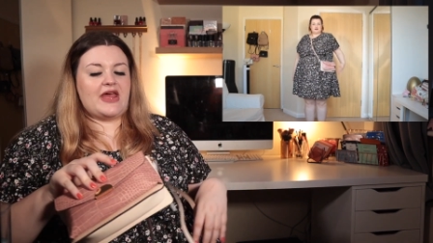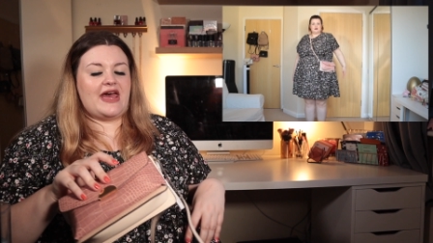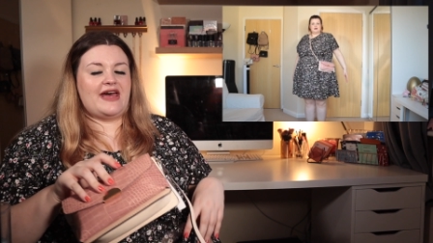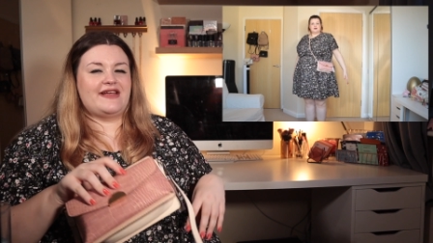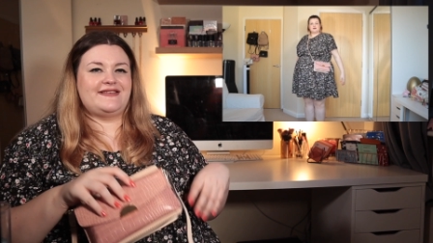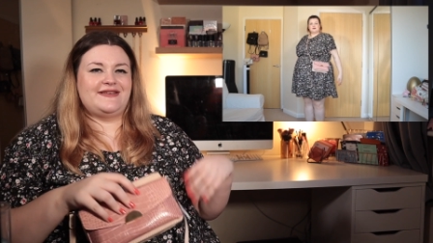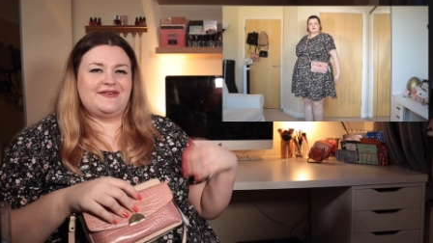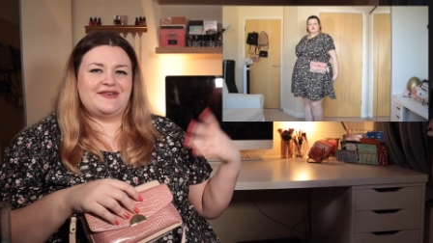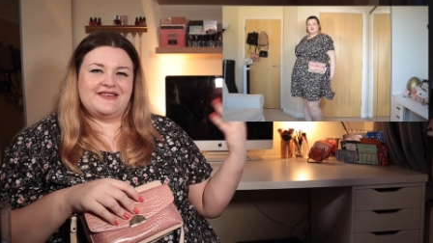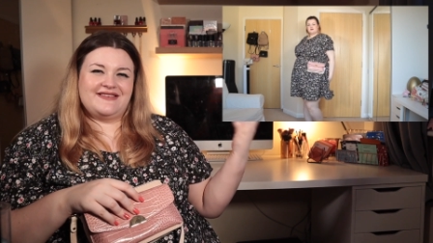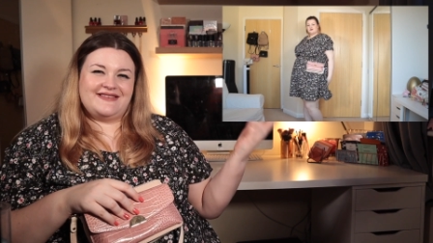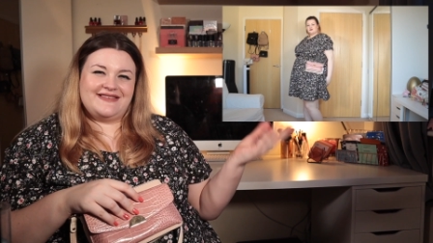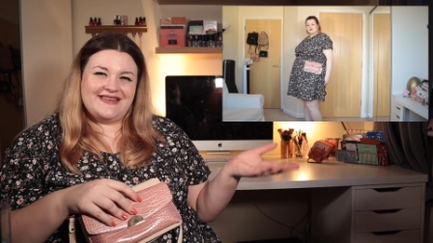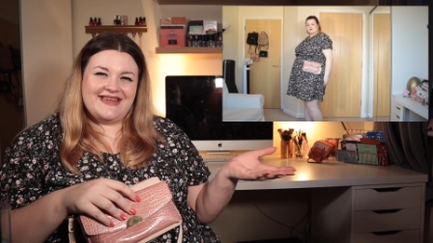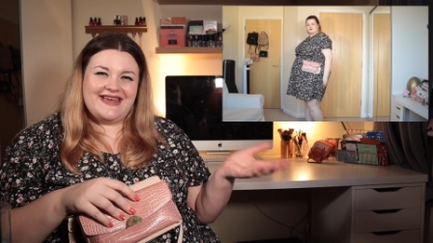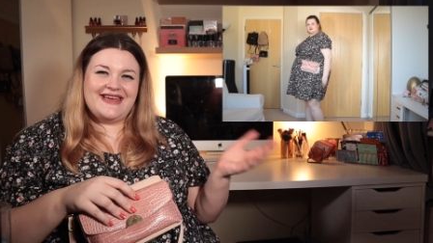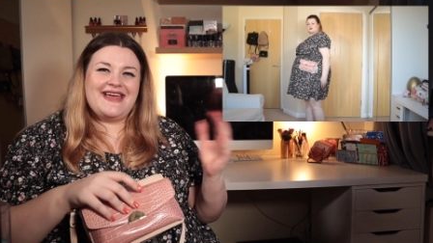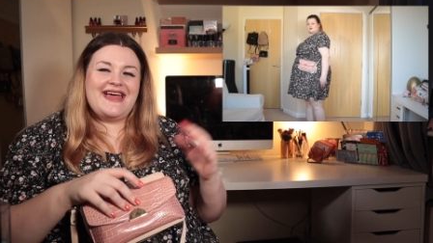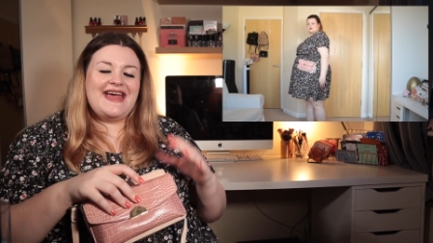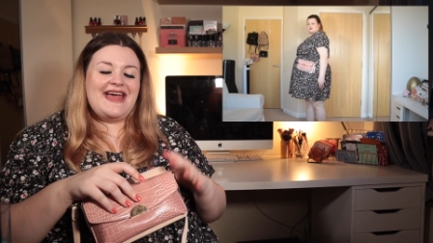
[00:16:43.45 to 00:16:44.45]
as you can
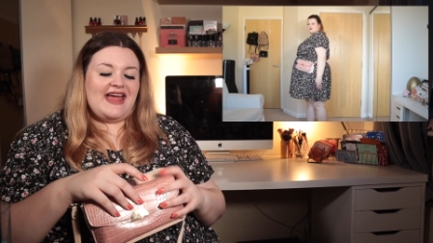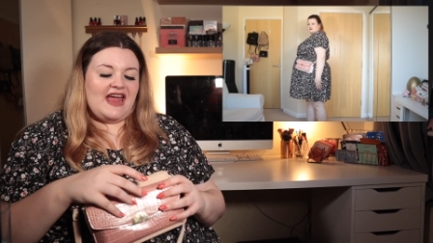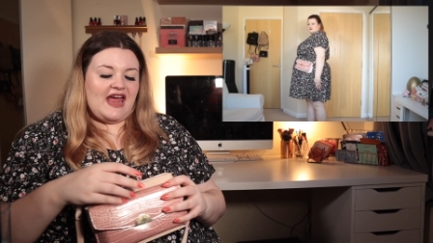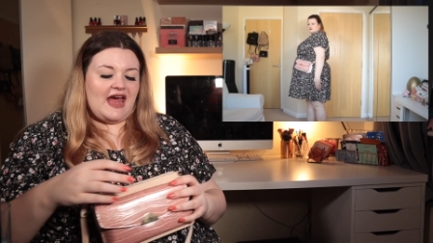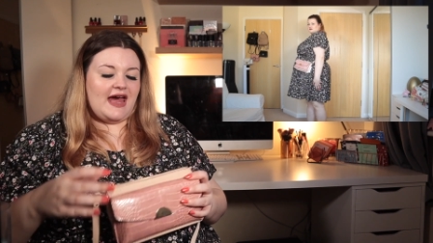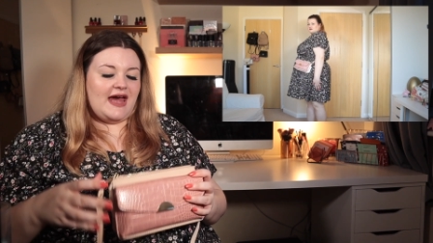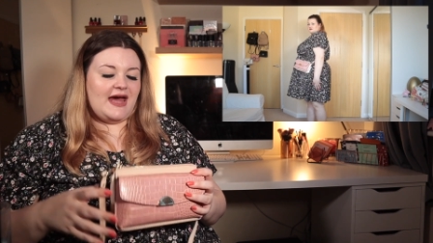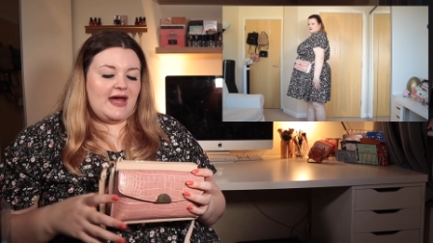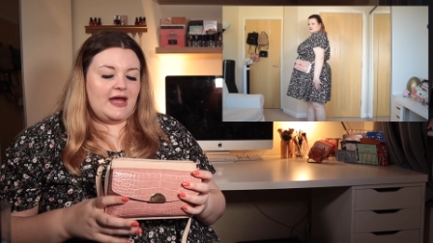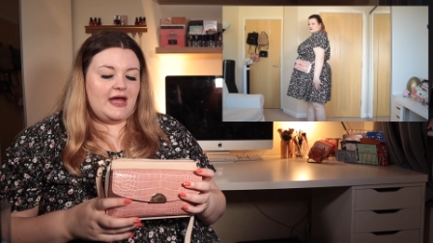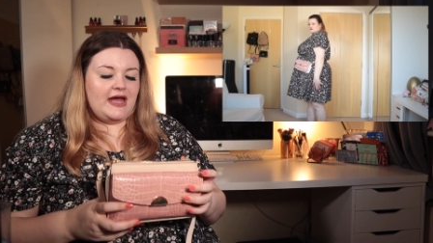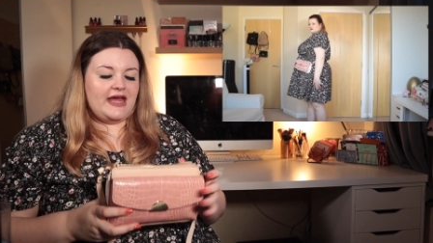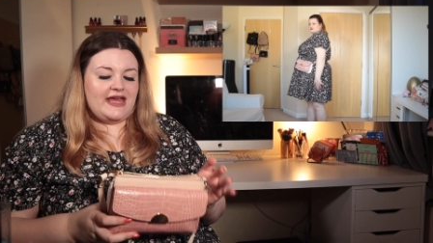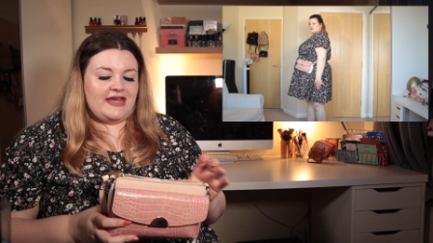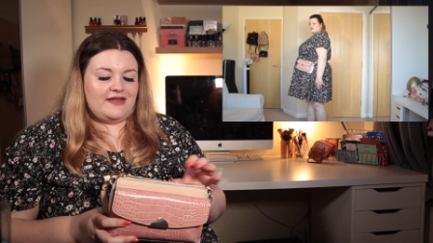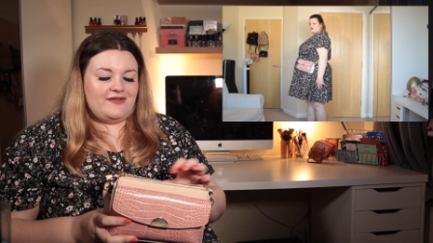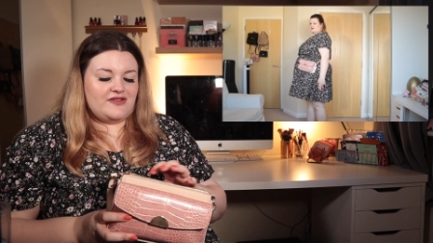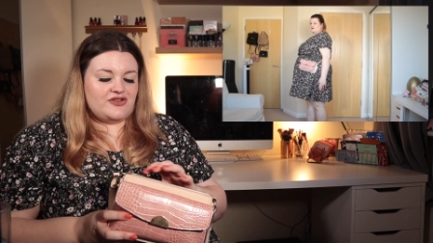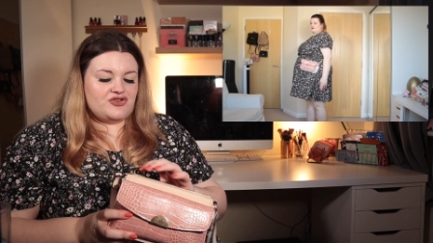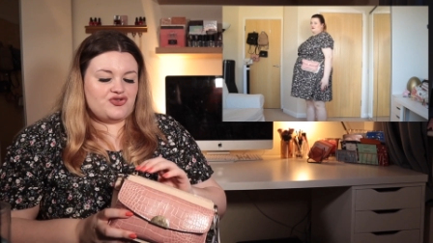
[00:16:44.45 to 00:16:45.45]
see uh,
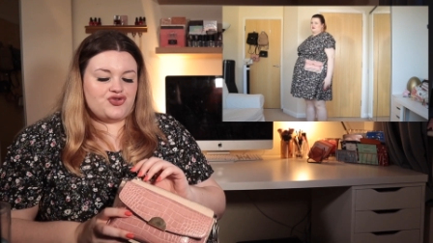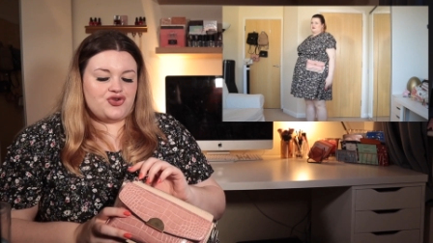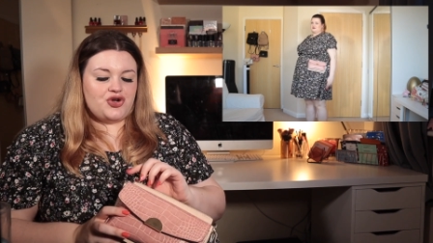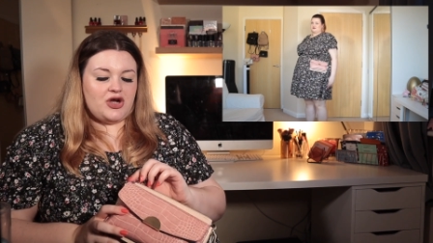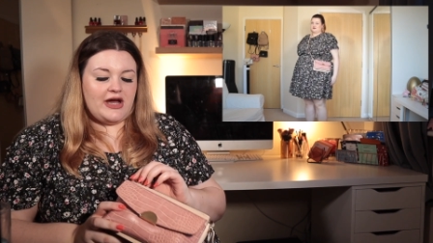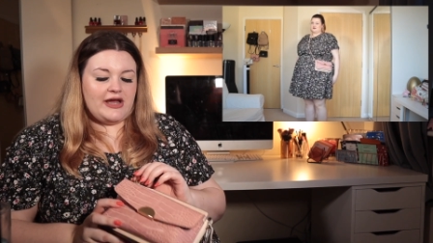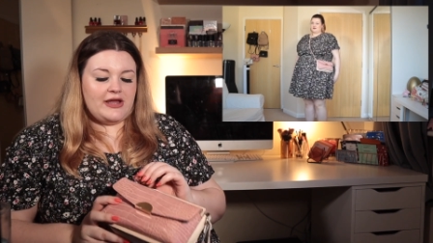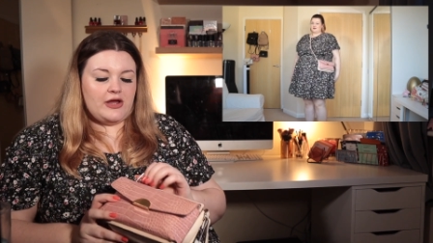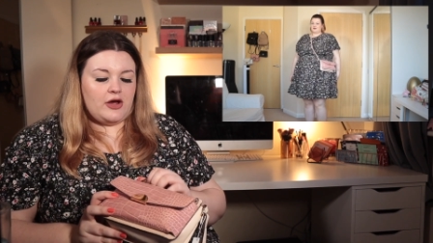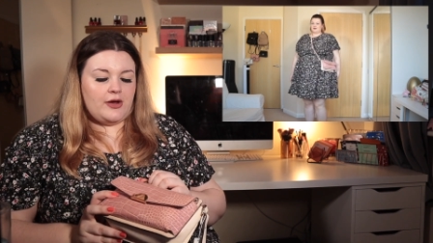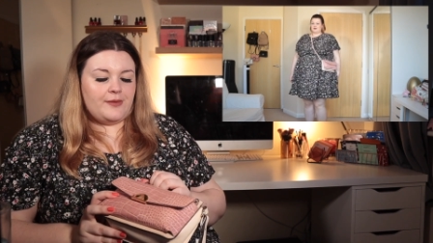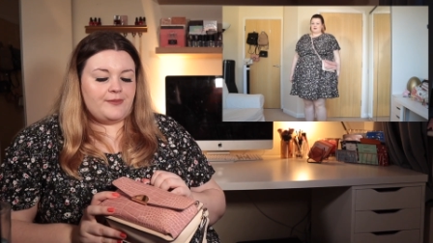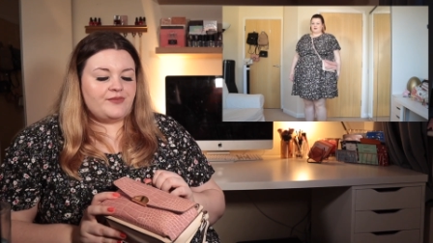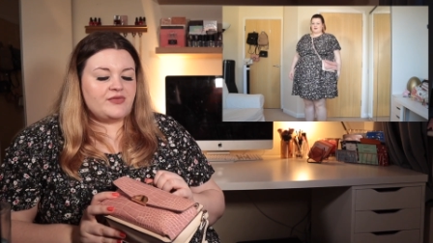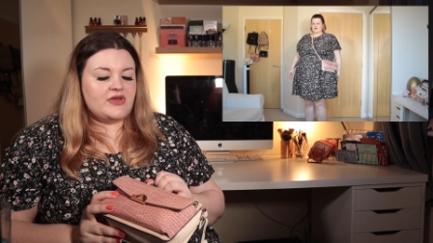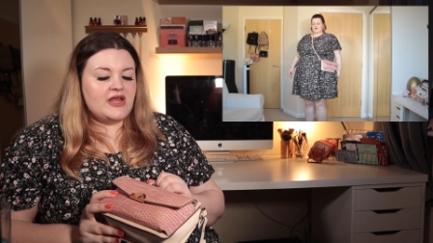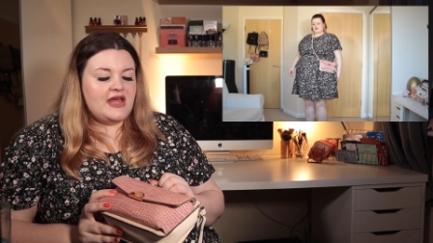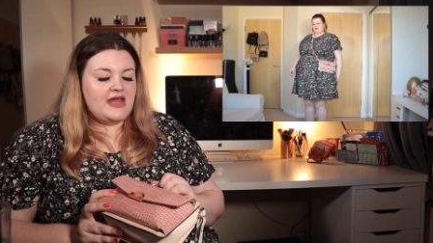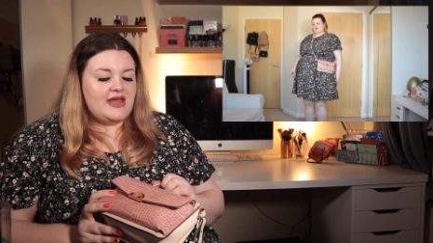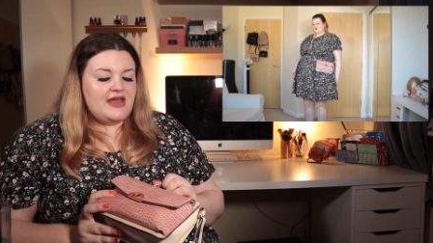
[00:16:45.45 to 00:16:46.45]
in the try on